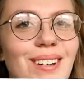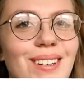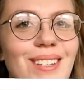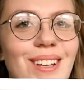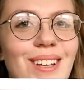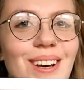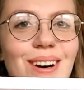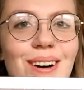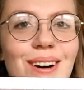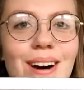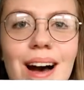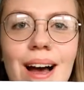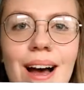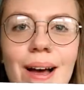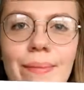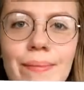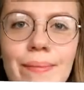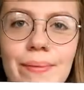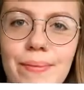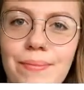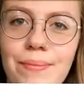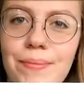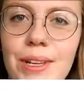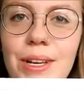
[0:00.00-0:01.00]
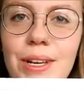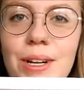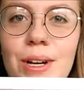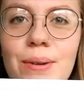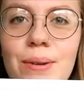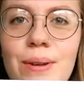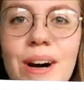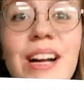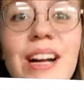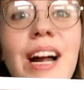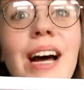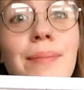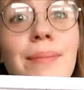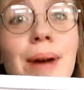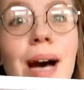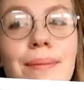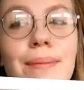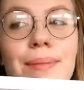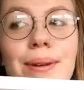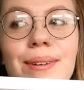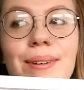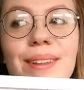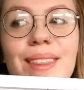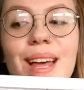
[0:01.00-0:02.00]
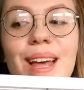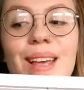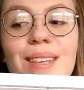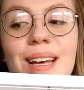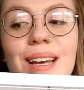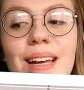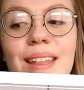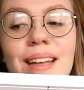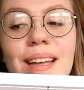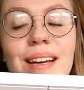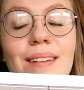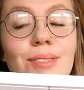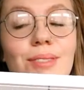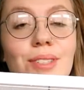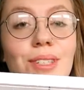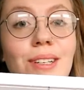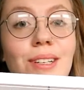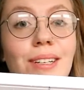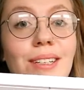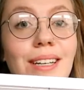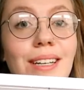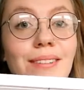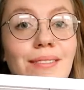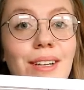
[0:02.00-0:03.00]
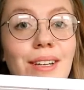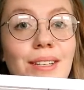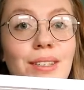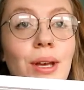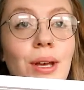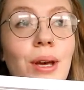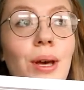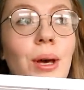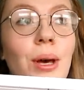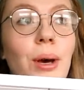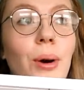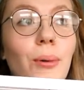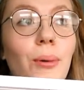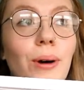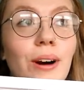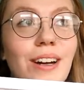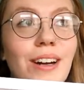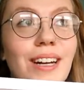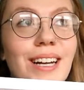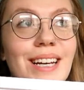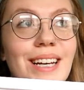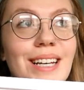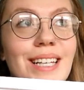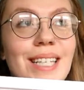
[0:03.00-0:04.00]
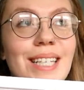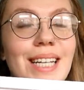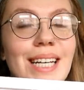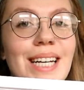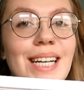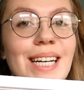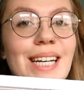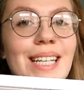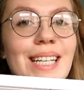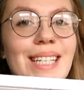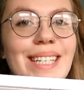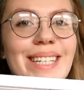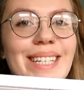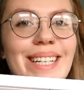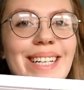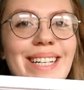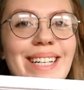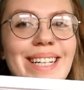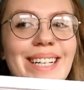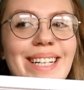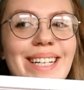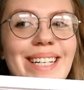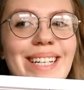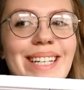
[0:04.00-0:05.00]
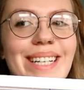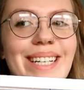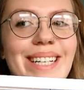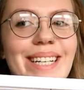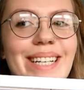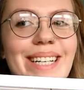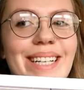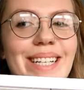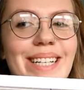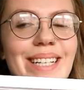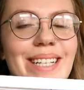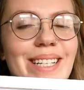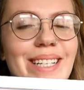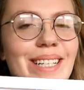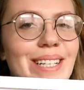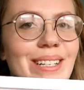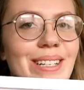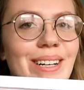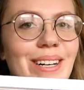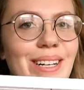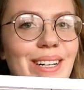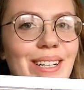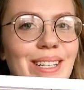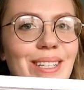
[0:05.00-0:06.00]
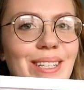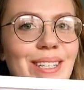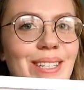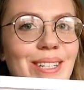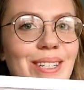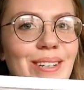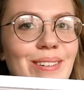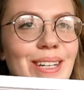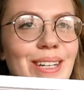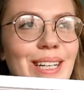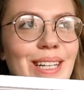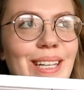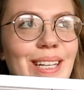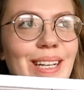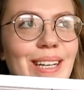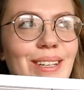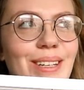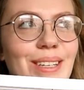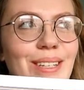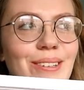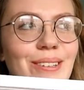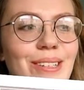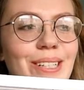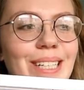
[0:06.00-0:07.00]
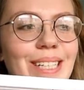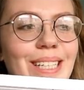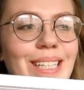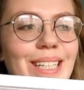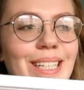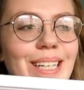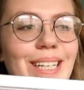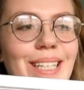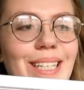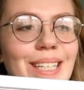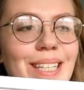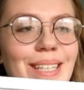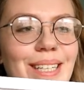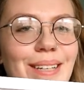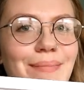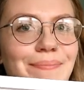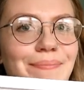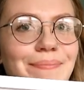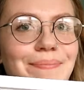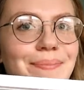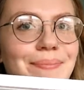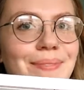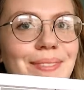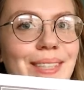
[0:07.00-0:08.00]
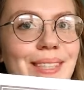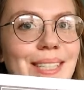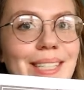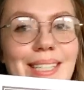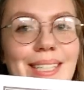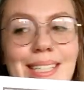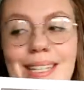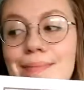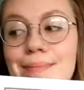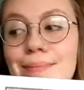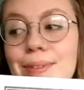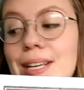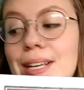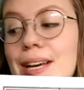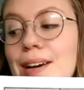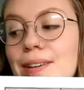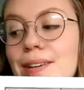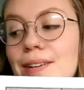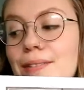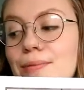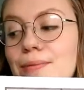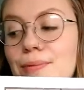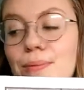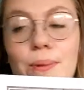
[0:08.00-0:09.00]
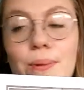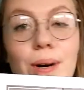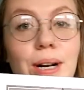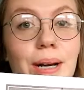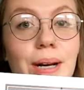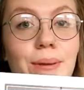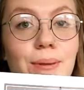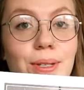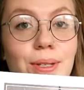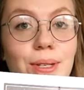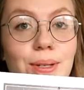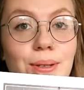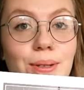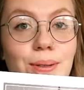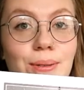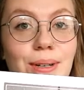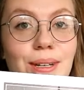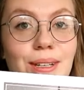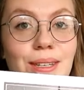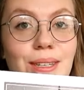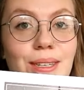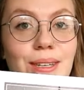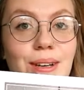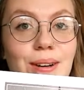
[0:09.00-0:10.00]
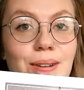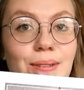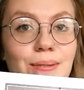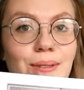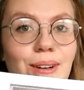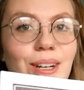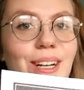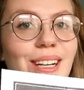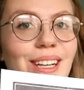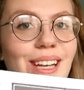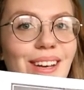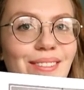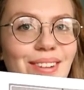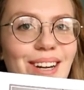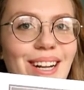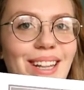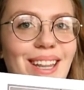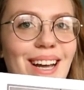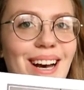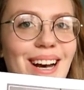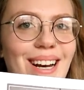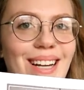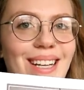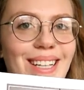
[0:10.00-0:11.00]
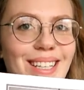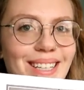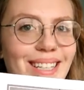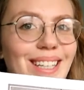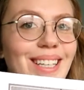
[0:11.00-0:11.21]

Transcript: So you know what, I'm happy with this. I think I'm just gonna leave this where it is and not do anything else to it because I'm scared of what I would do to it. So we're gonna leave it at that.